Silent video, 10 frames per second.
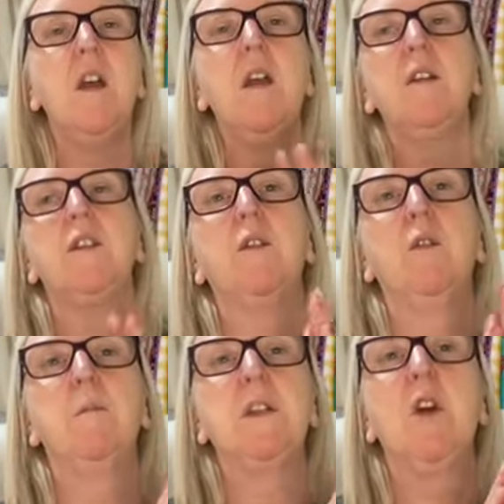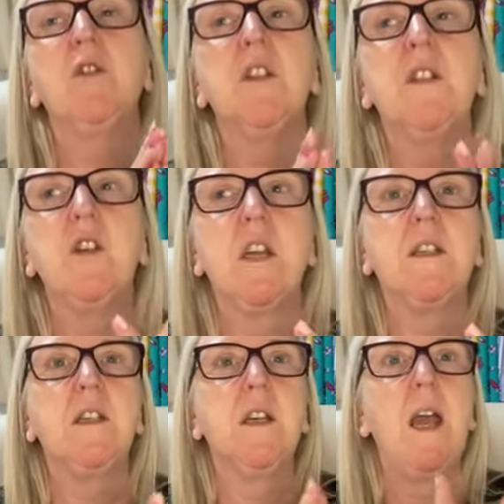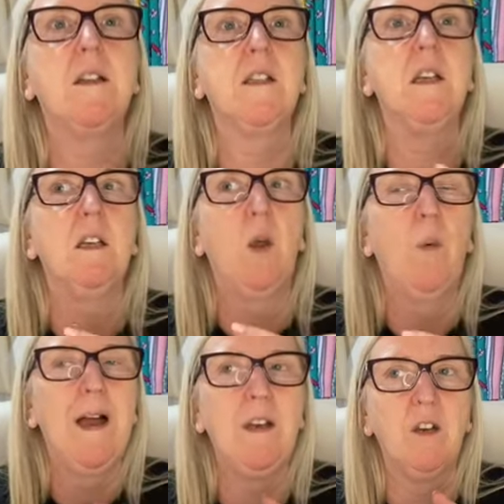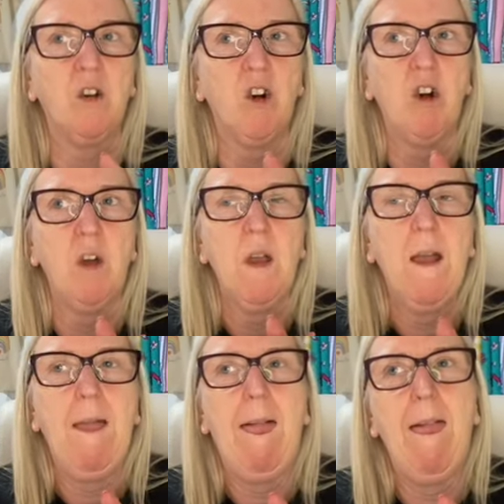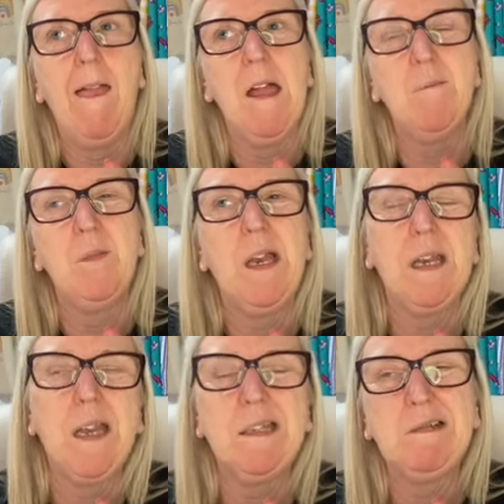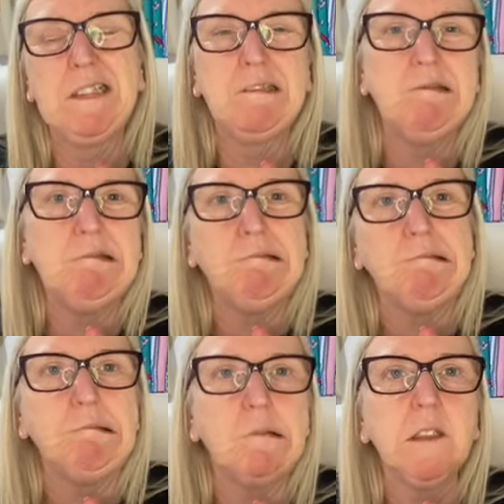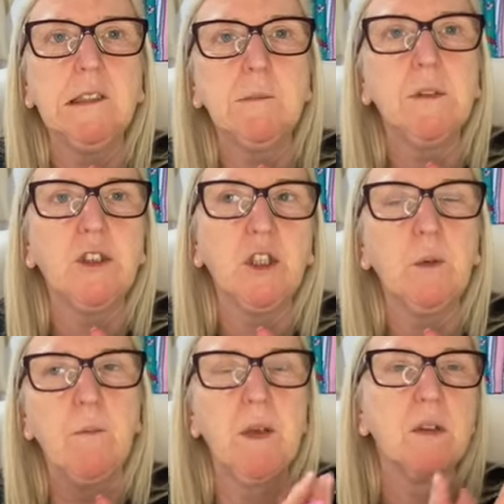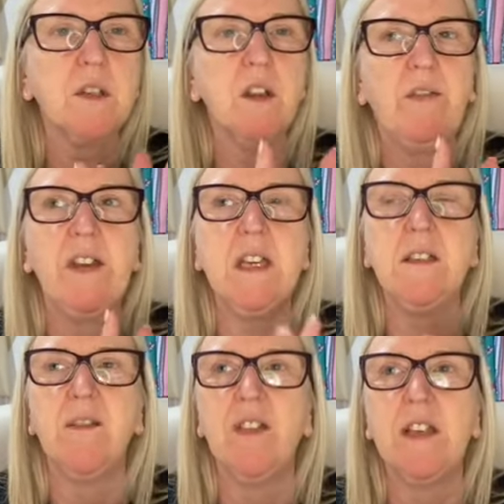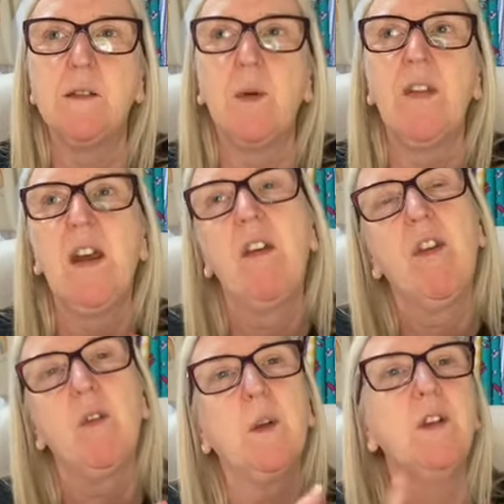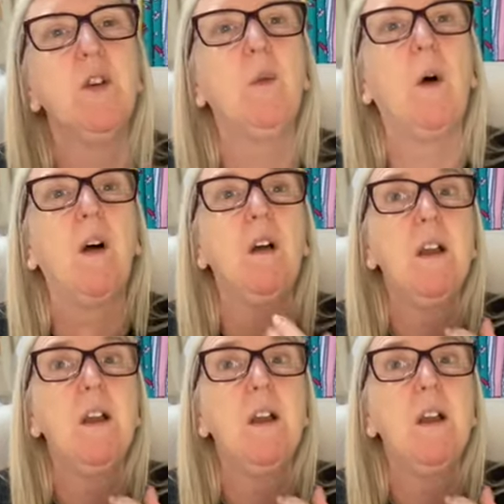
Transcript: So my daughter suggested Etsy a little while ago, and I kind of went, oh no, I'm not sure because of the fees and things. But then I thought, well, you know what?